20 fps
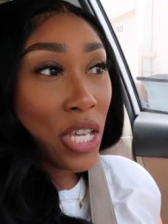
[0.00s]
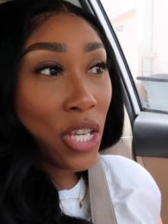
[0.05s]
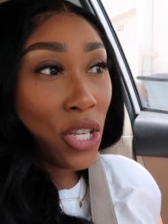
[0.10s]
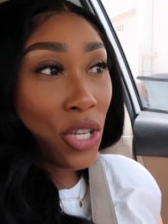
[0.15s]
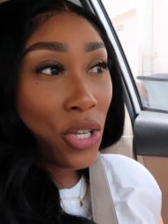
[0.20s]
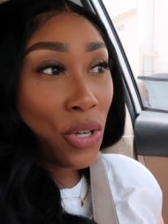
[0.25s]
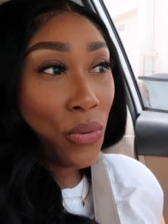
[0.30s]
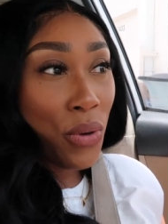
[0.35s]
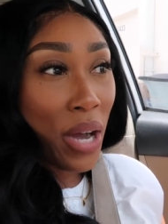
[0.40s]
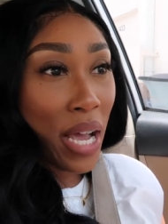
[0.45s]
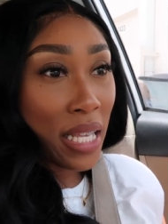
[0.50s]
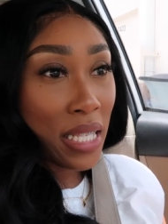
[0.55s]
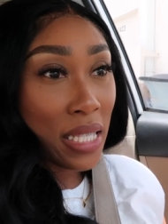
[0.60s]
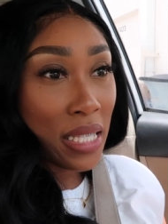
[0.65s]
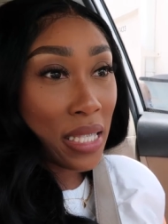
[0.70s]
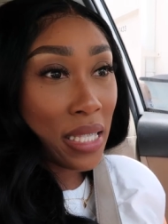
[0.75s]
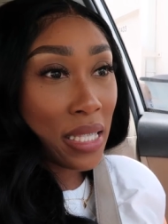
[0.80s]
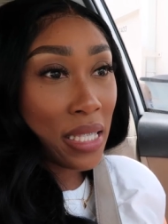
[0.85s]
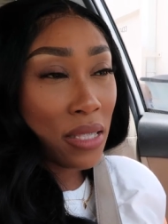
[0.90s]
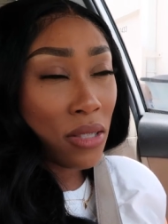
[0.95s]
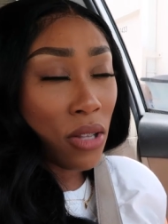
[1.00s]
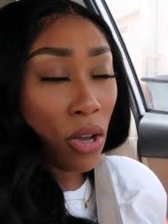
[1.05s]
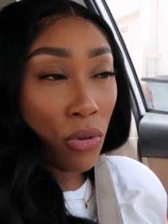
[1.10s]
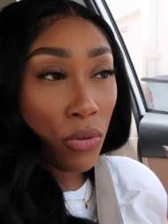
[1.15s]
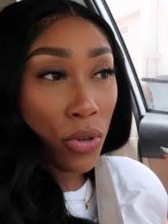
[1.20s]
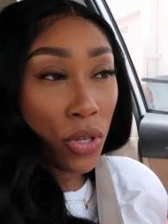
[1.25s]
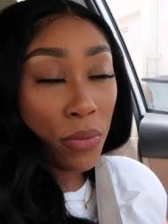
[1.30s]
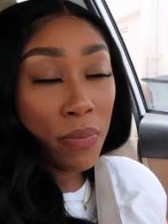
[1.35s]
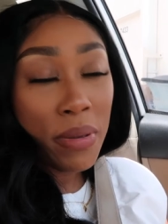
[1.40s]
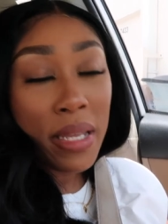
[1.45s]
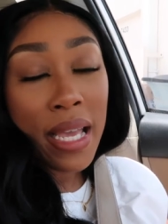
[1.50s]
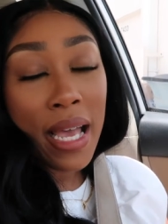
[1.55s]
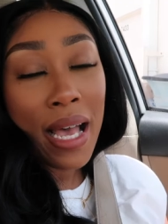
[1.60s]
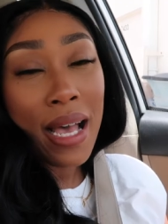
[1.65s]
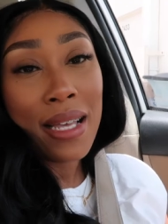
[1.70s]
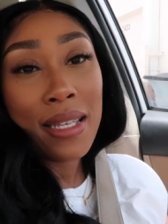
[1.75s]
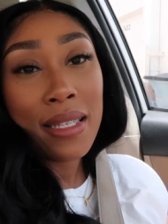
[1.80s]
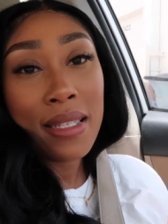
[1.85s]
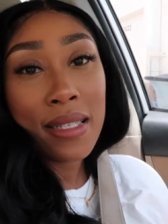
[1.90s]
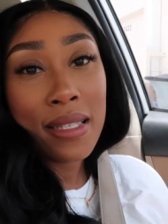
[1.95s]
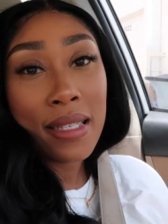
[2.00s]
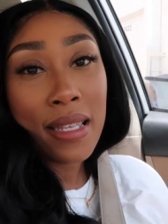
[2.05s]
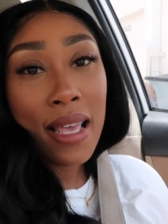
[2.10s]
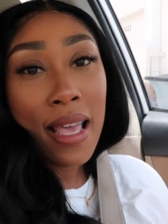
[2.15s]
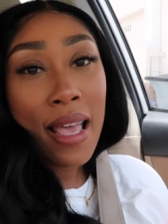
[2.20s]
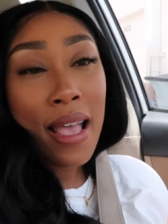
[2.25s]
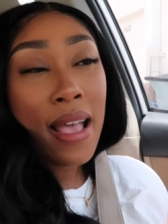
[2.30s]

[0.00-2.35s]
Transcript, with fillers: UPS.